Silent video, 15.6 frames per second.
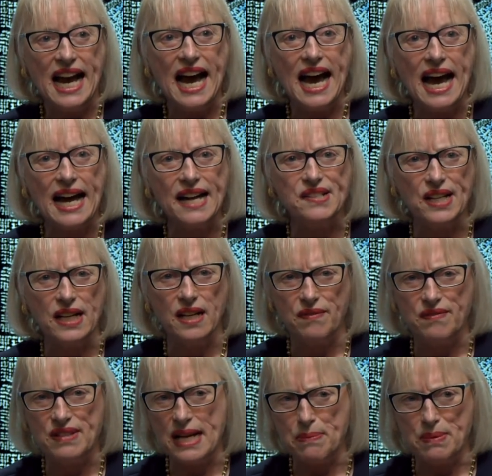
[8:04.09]
And uh,
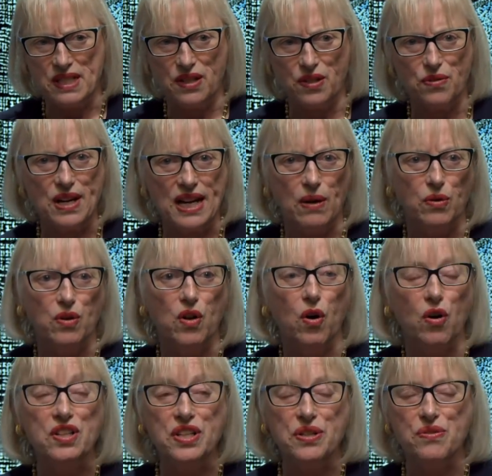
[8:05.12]
they would agree or
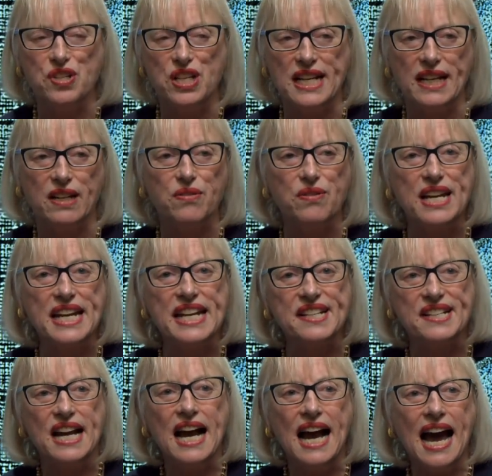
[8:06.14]
not, usually
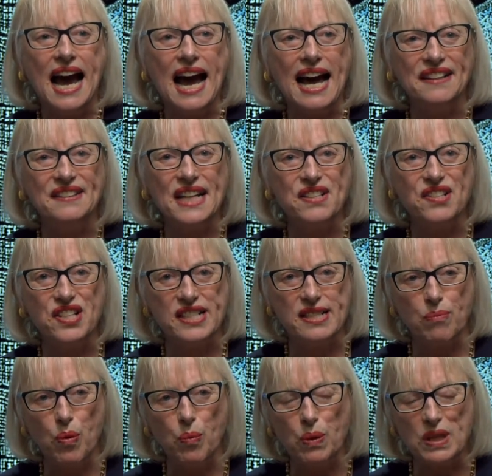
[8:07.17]
agreed. And then she
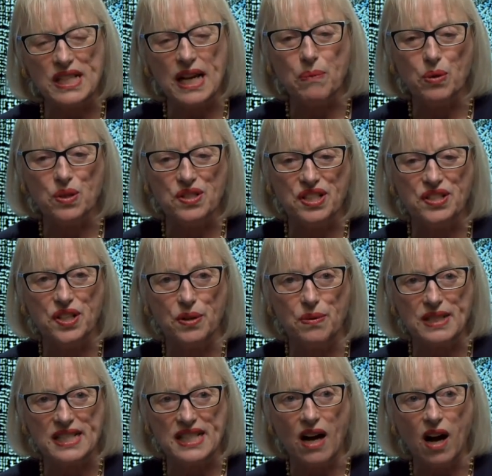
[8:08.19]
said, Well, what I want to do
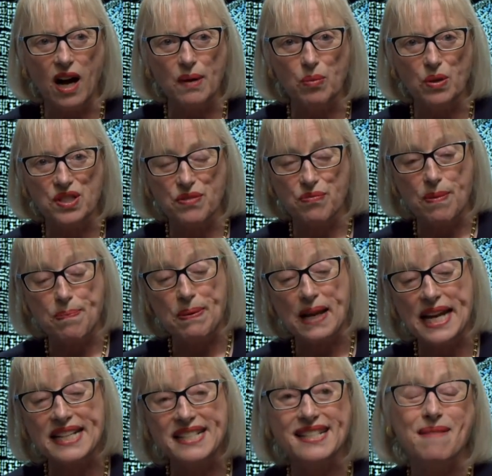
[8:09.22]
is I want to
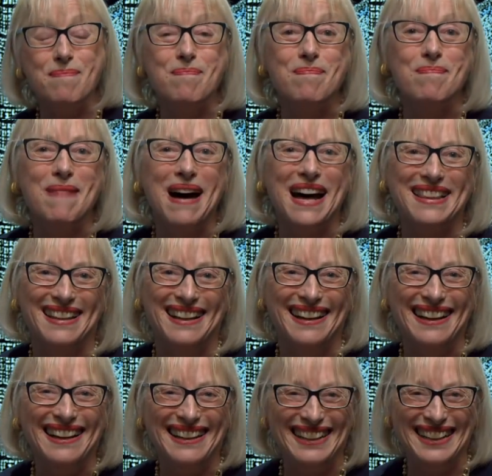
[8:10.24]
replace the
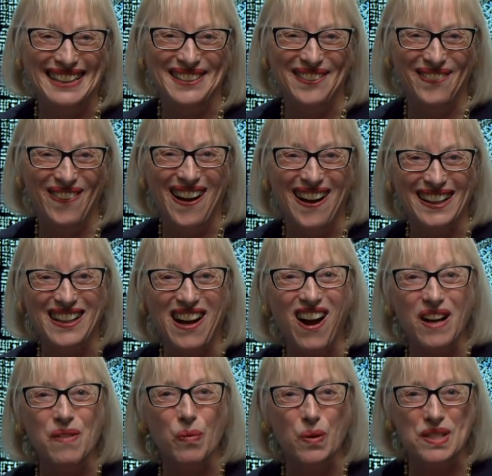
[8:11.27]
mother in the work.
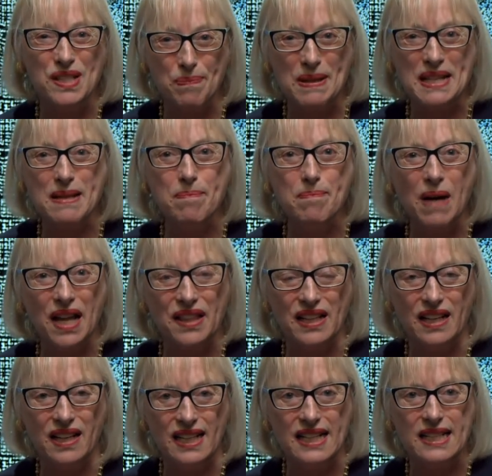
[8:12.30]
I want to be the
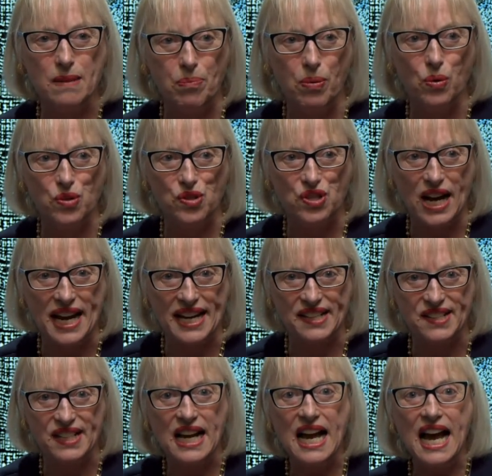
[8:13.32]
mother in the portrait.